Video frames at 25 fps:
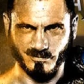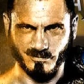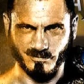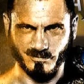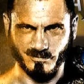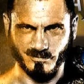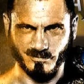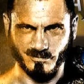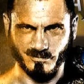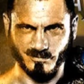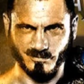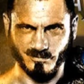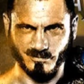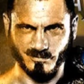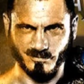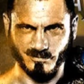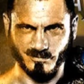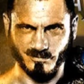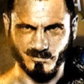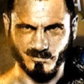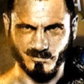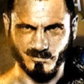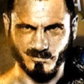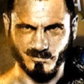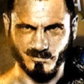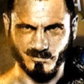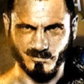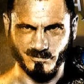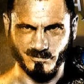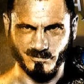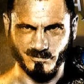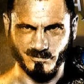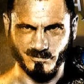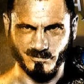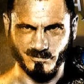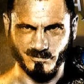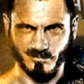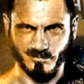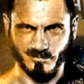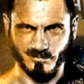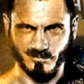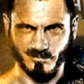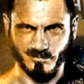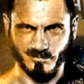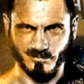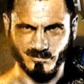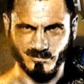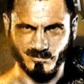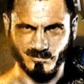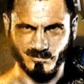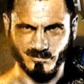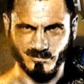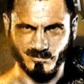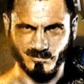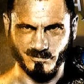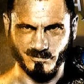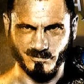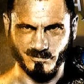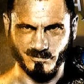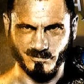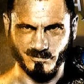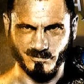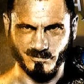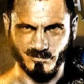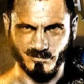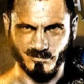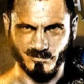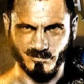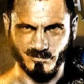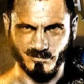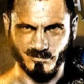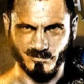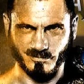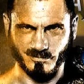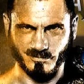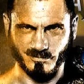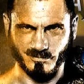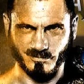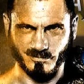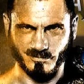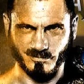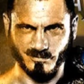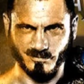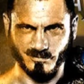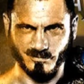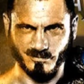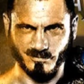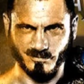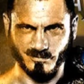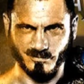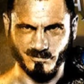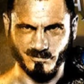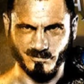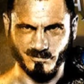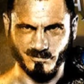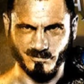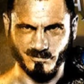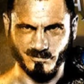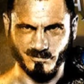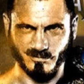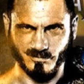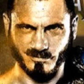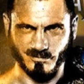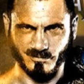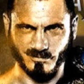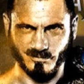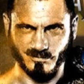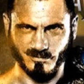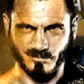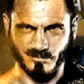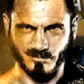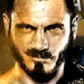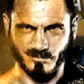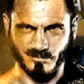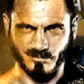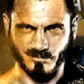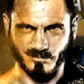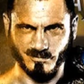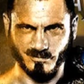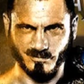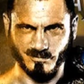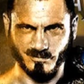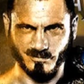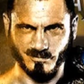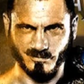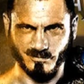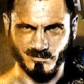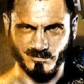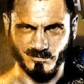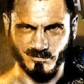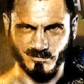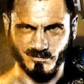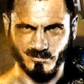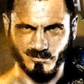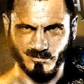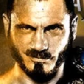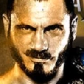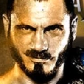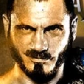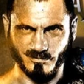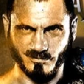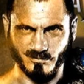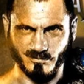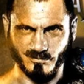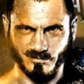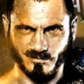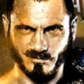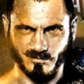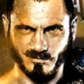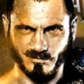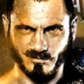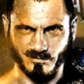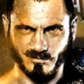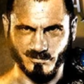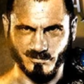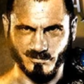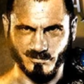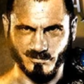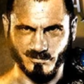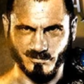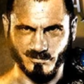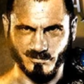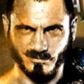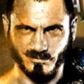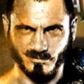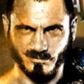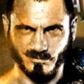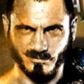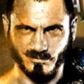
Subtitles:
The face doesn't move, so there is nothing to read.